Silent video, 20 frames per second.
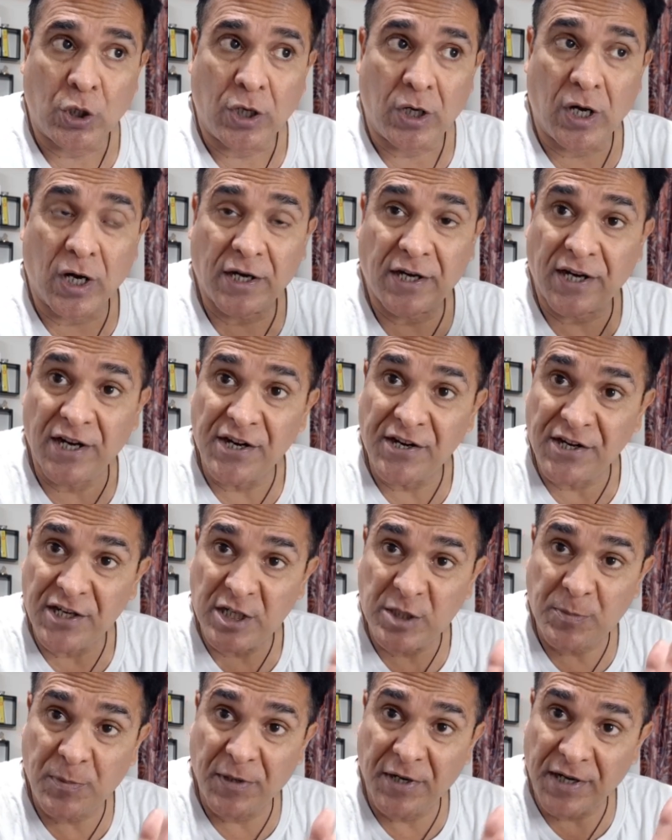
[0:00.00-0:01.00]
a kindred
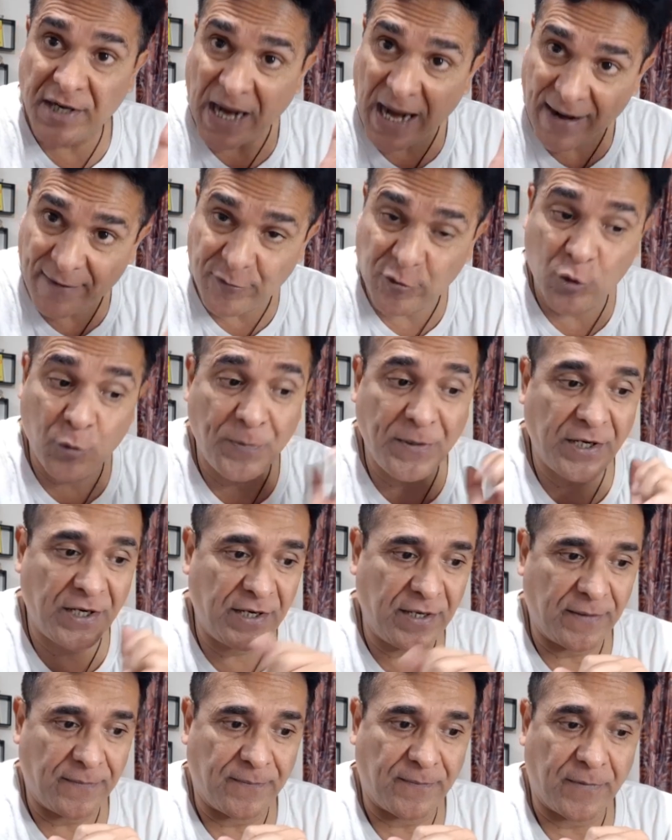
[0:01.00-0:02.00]
spirit have to
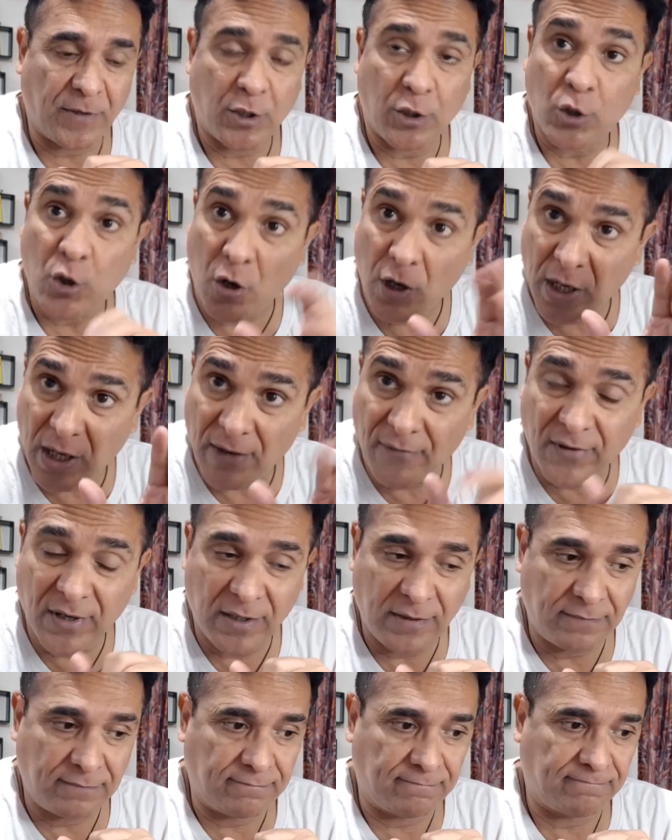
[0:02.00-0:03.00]
be your
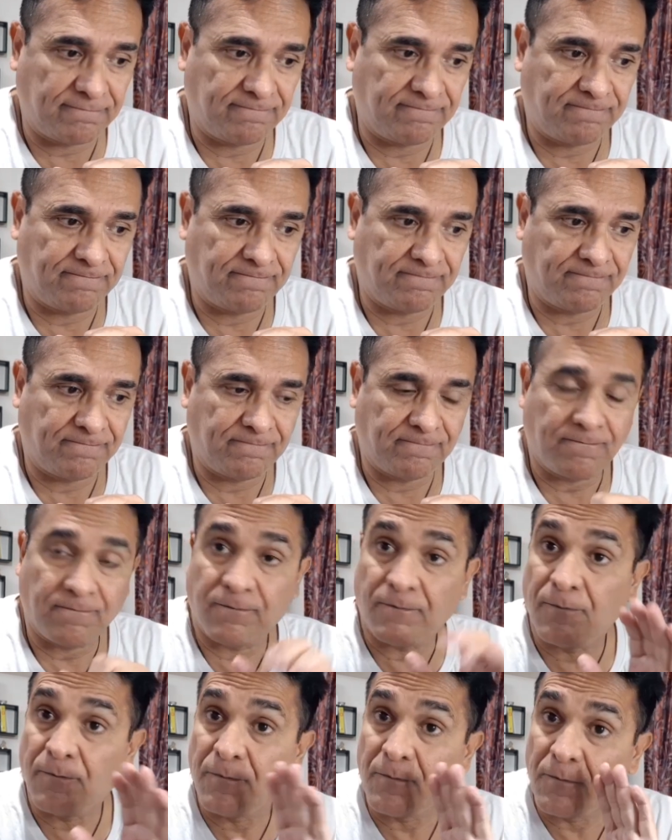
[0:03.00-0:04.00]
lover?
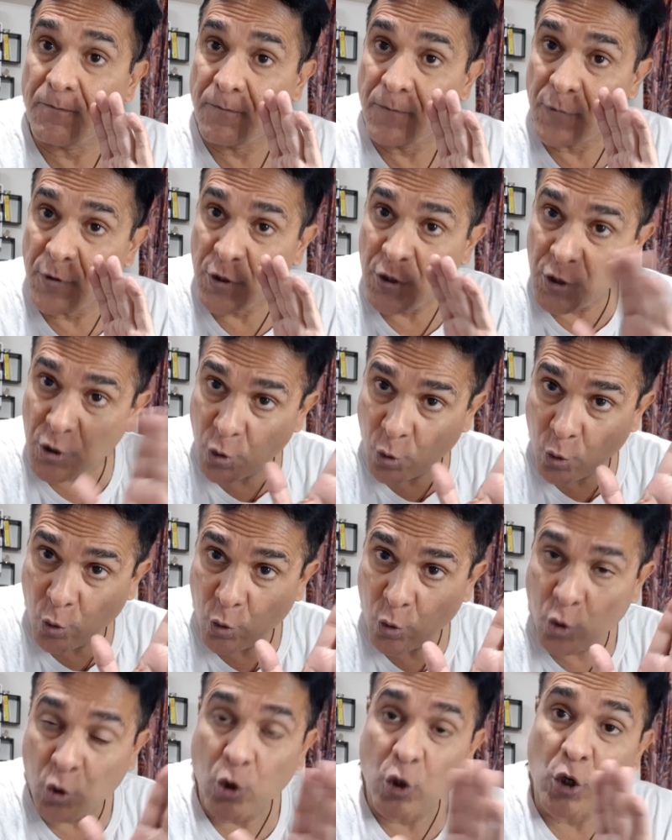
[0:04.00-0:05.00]

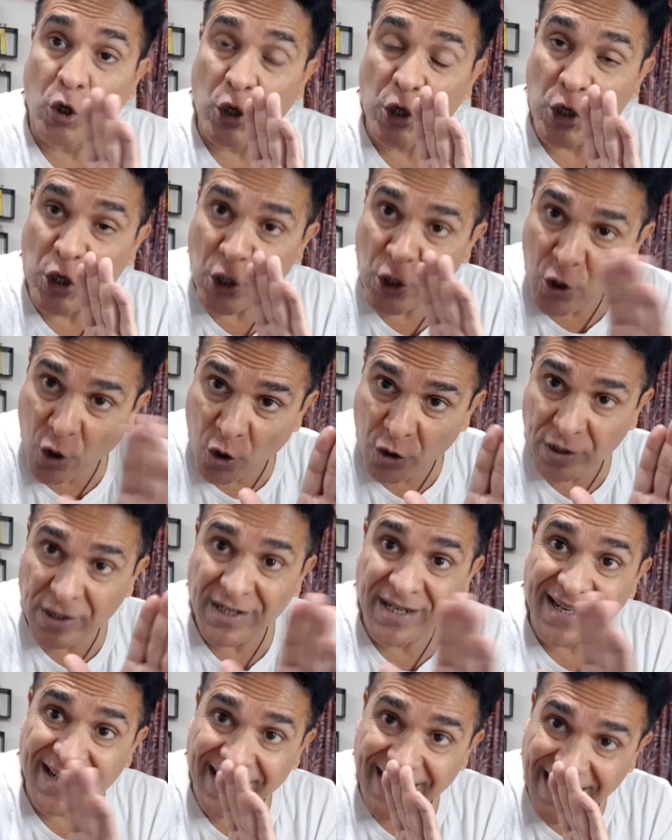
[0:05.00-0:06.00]
No, not
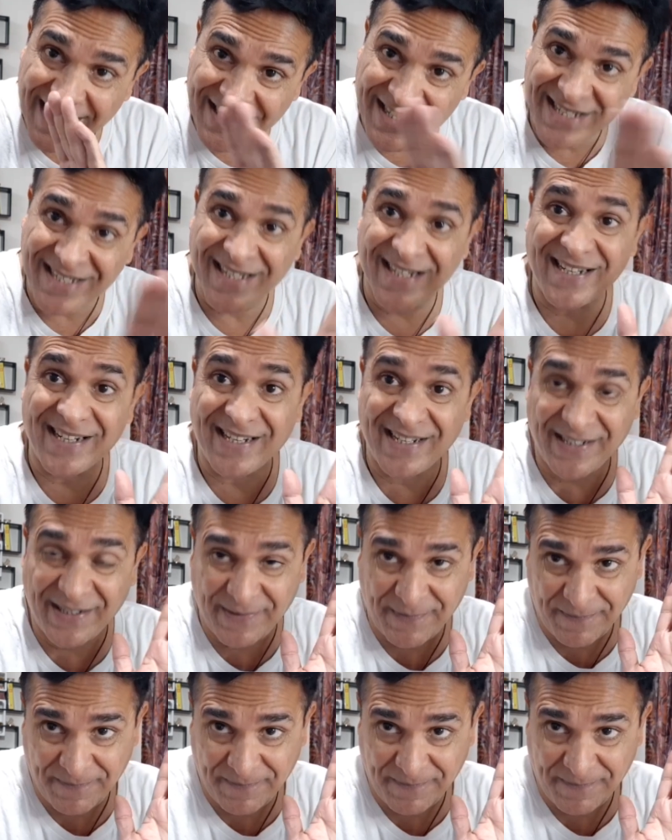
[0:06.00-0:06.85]
necessarily.